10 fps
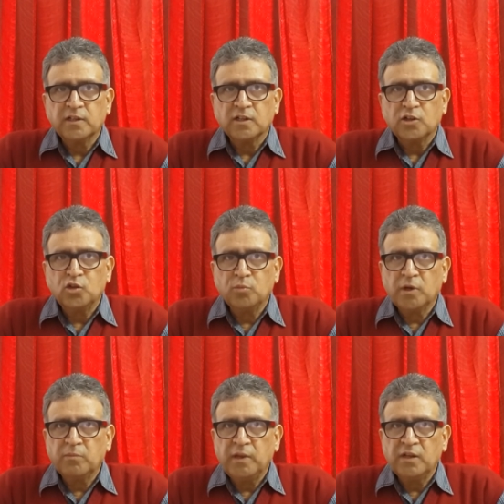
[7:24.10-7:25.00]
Human
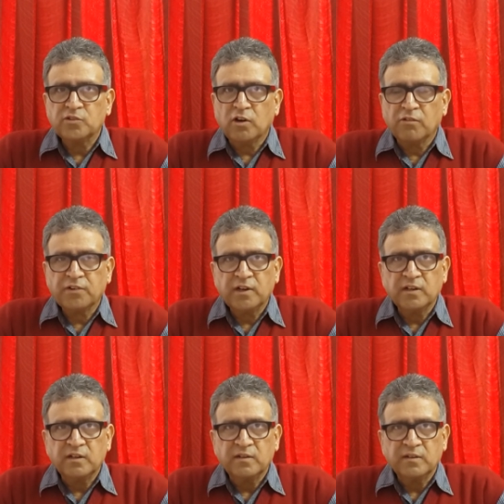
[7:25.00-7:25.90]
beings
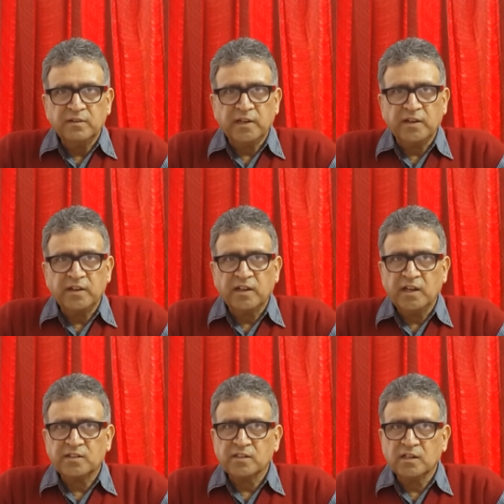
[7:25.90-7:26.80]
often dedicate
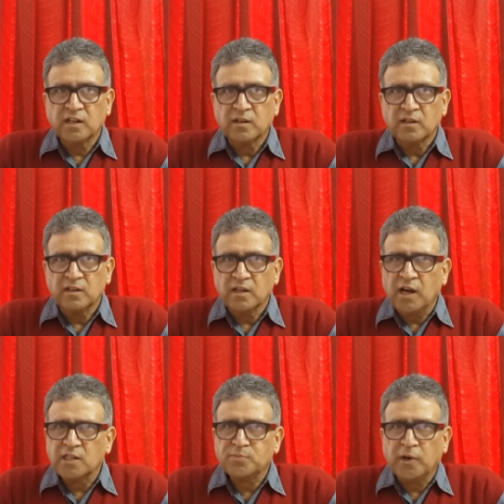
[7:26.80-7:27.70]
a
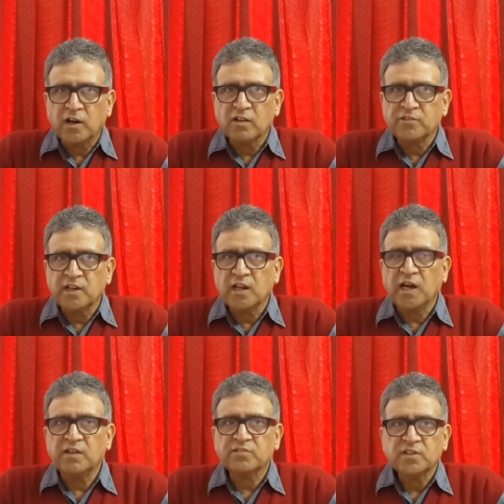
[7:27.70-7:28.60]
large part of their
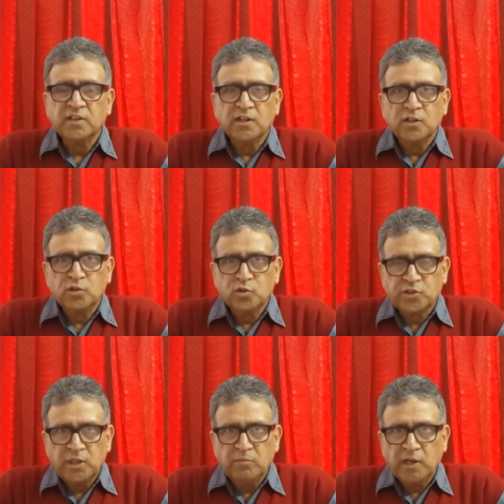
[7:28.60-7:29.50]
lives to
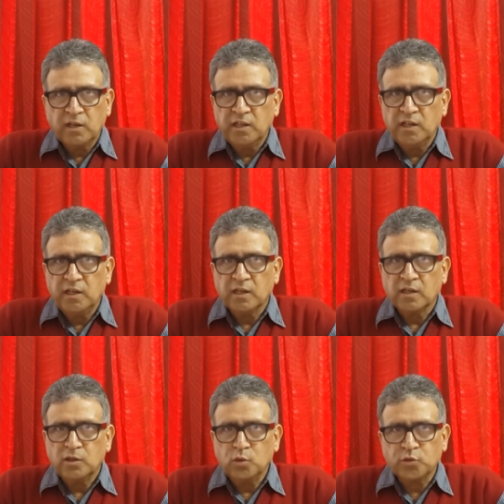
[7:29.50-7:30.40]
seemingly
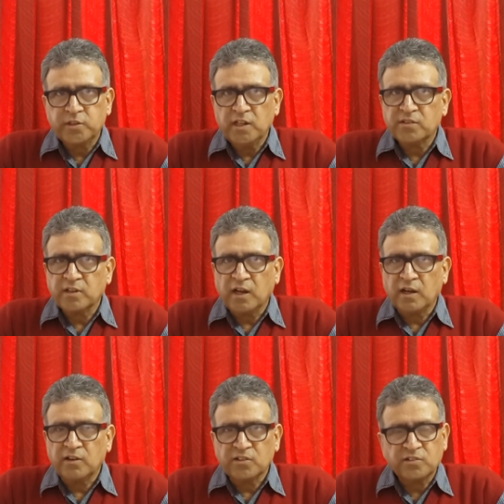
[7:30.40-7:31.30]
useless and
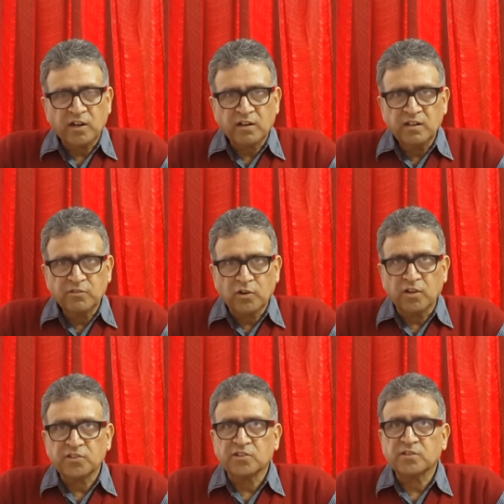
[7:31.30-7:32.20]
destructive
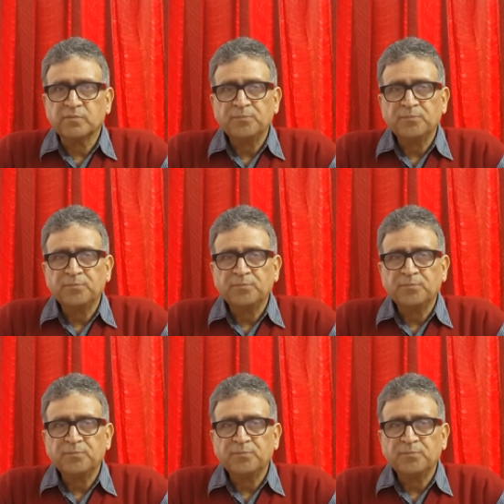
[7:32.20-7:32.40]
causes.